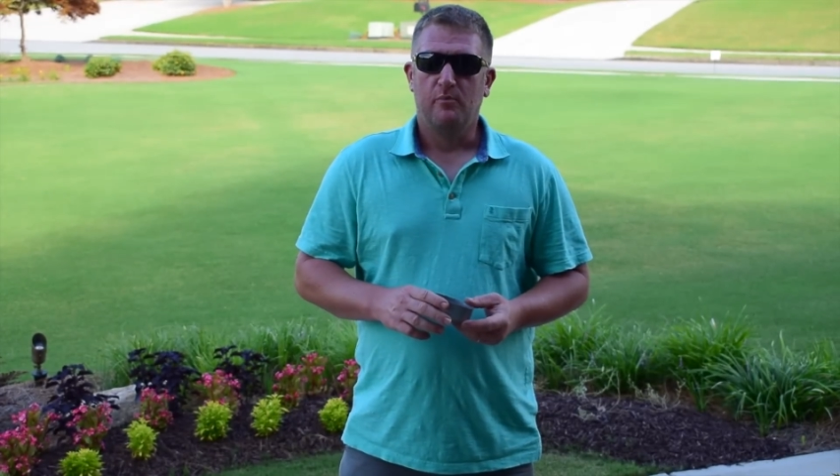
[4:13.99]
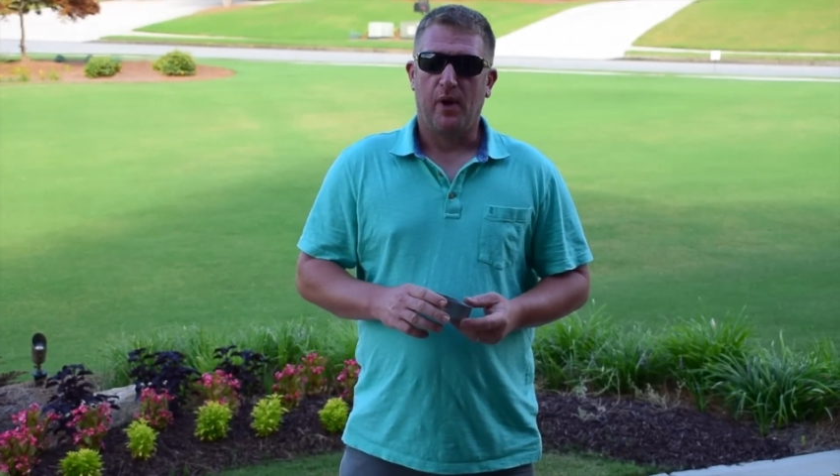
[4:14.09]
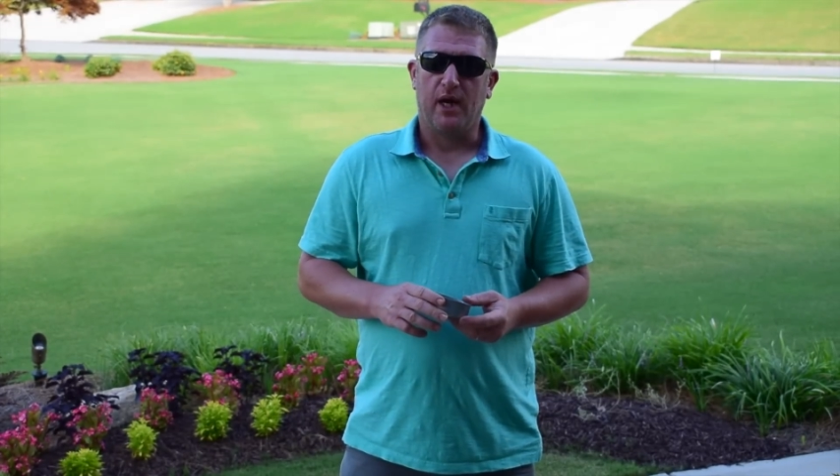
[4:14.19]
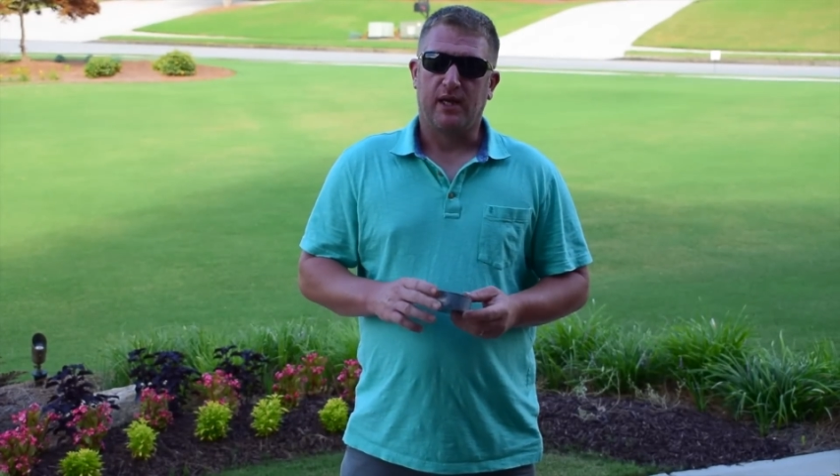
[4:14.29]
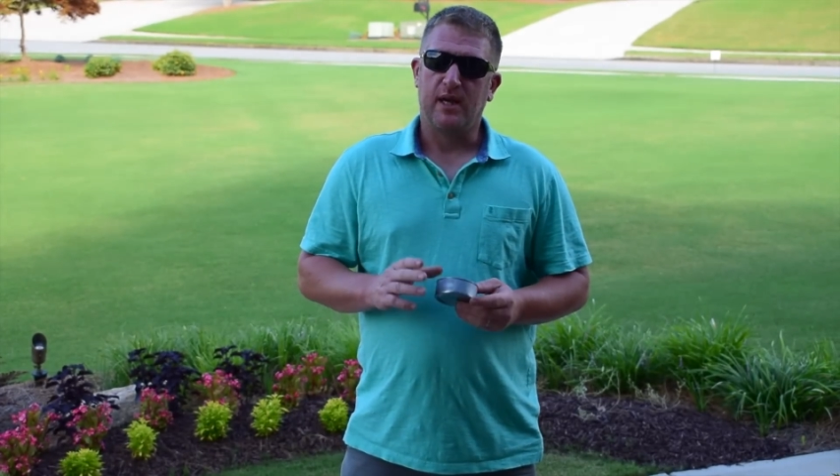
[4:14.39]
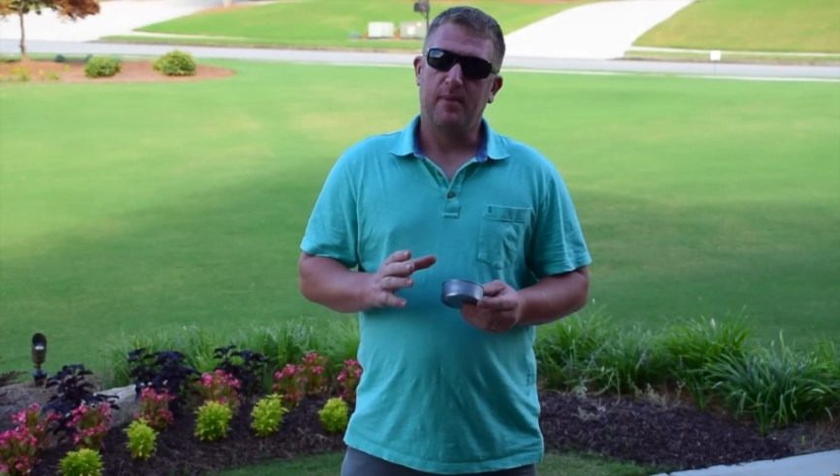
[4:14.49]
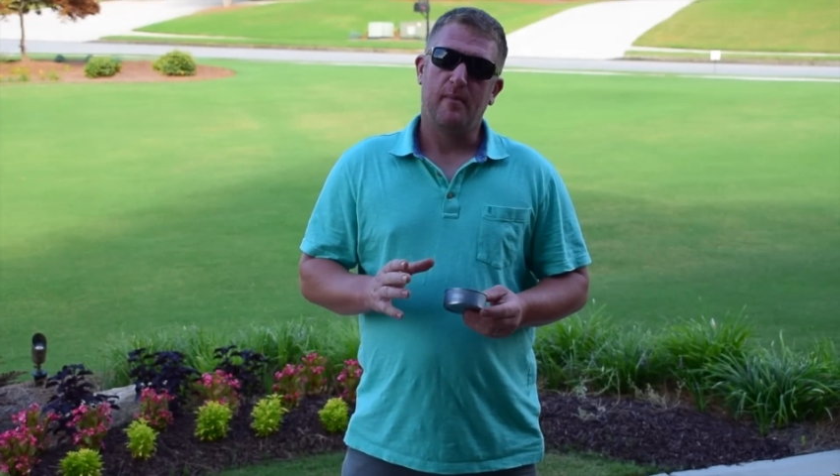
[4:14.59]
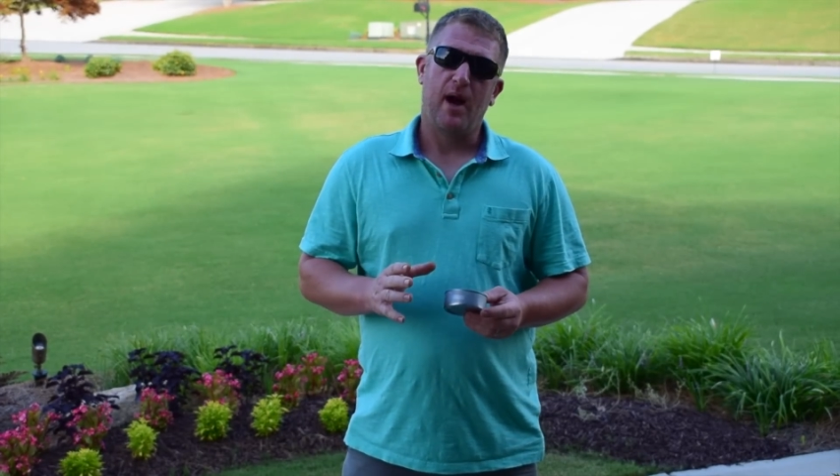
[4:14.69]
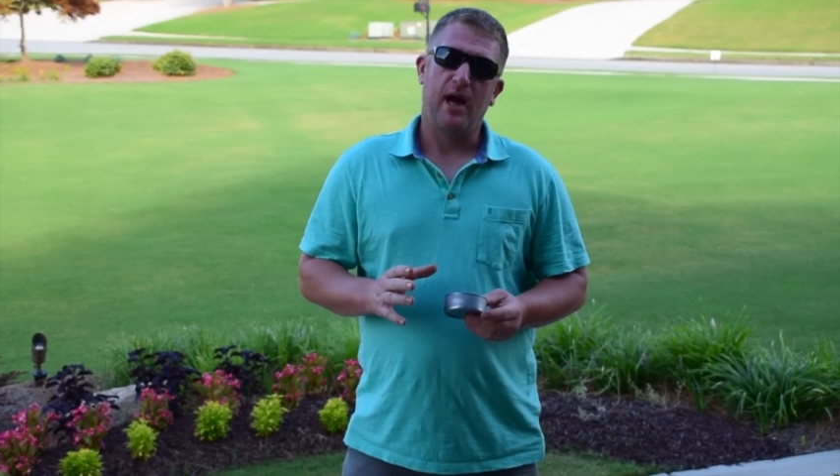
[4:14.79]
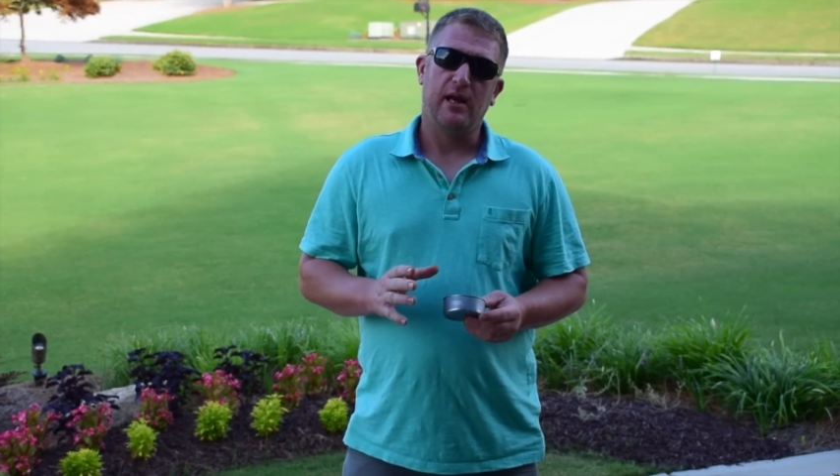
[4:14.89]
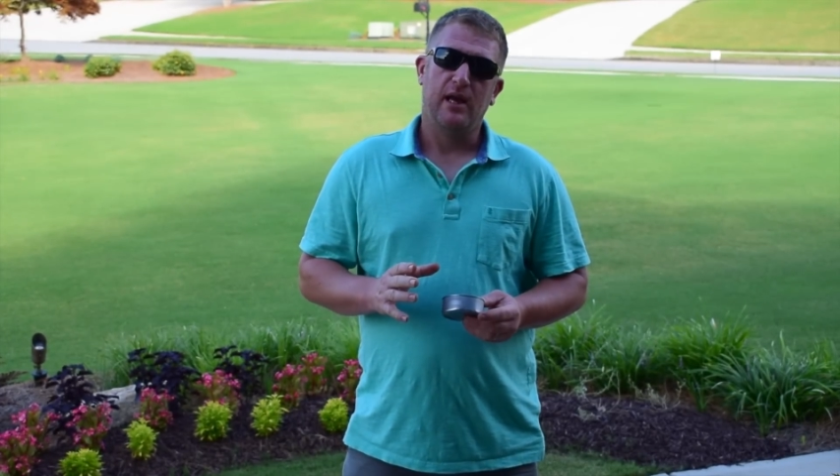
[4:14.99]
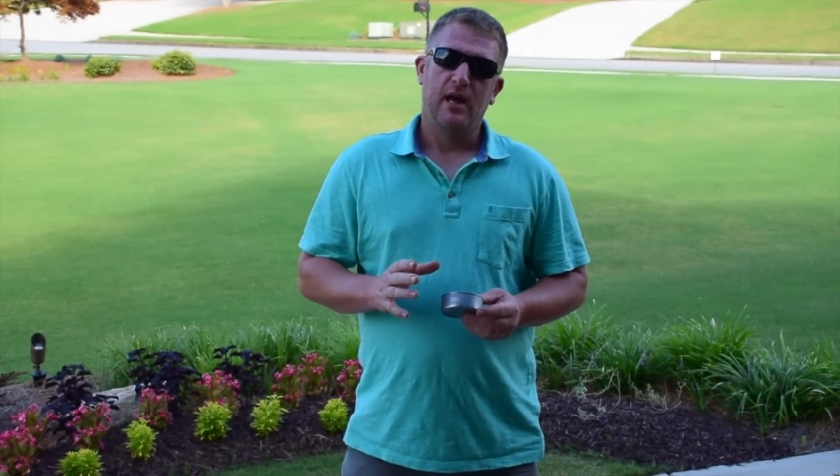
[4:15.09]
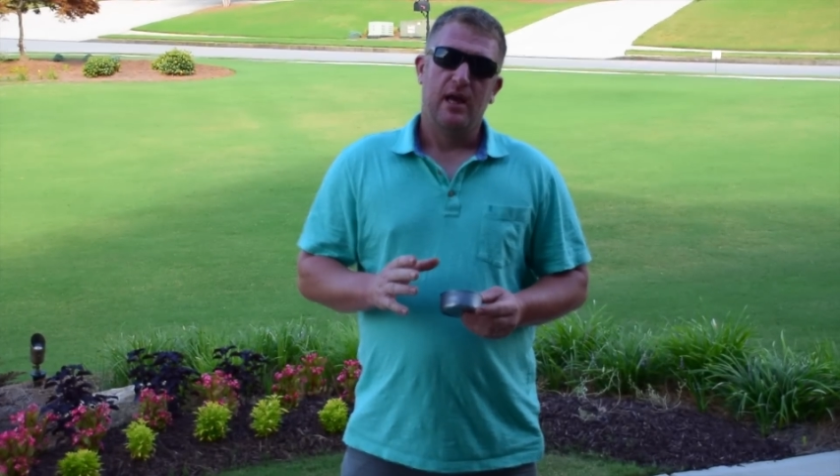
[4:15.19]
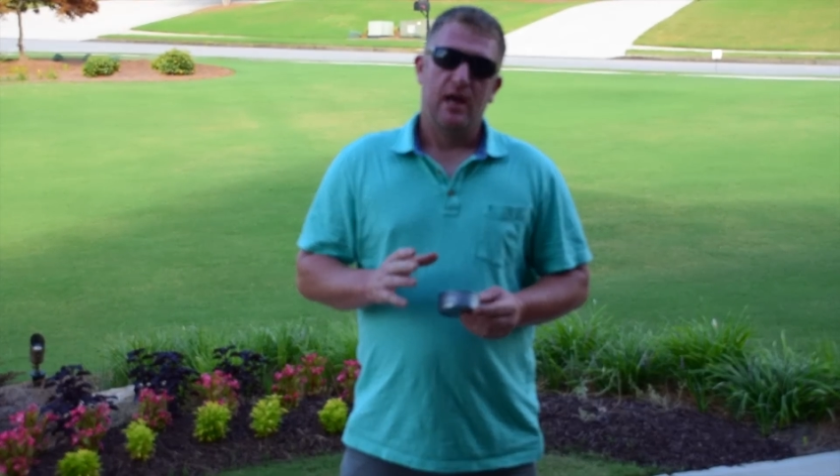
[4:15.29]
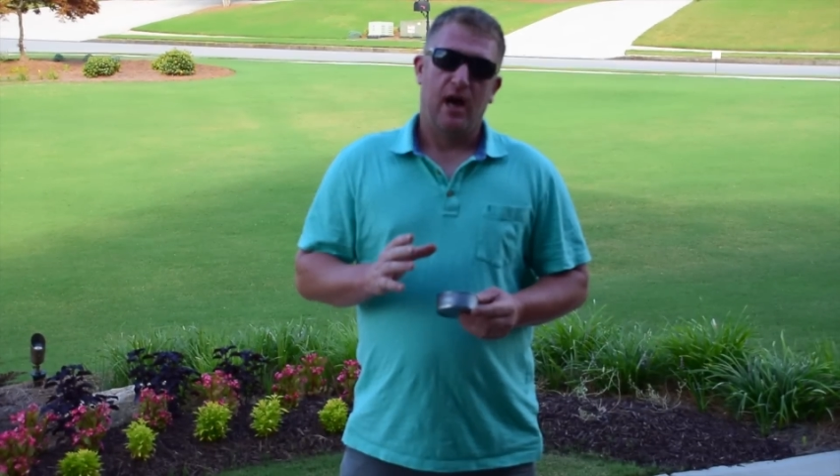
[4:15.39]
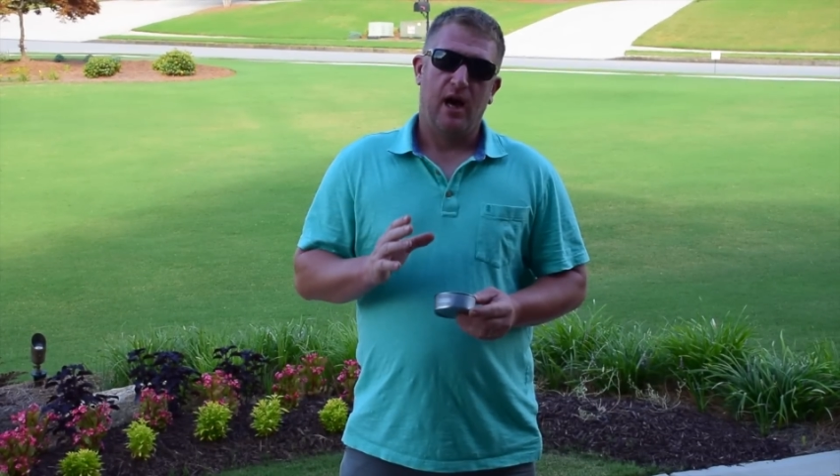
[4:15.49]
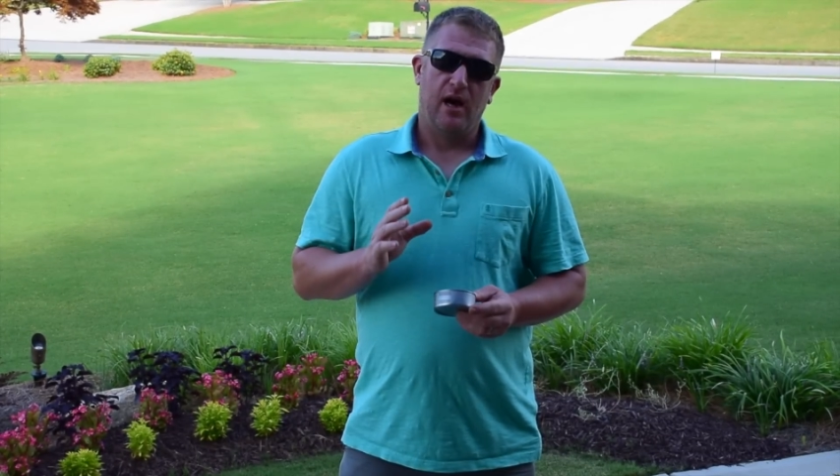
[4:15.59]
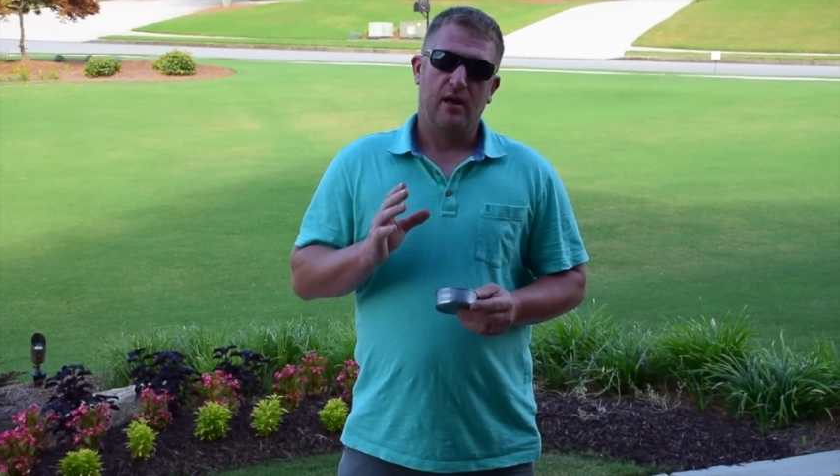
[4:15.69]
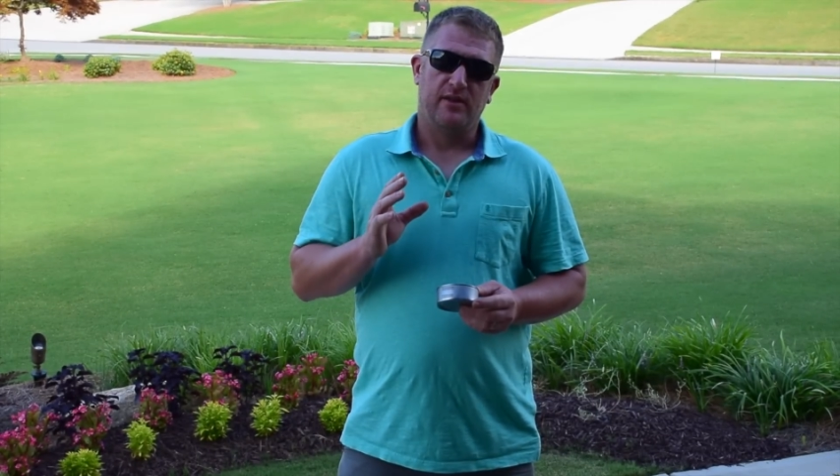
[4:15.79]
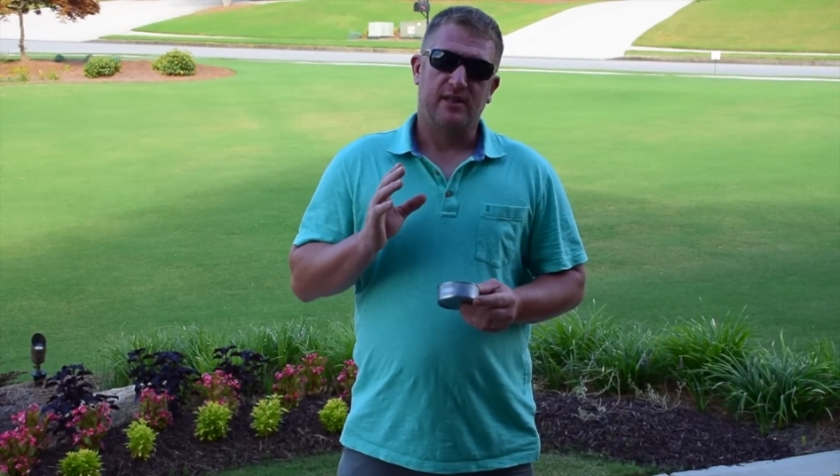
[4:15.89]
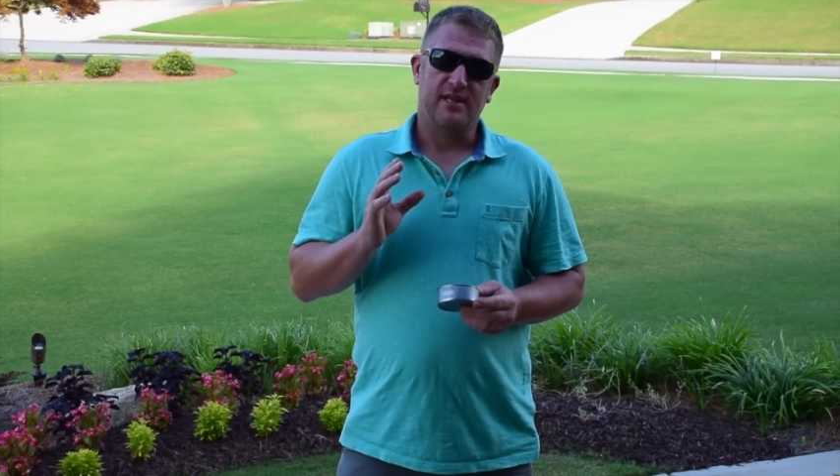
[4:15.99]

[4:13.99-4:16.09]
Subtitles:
but keep in mind the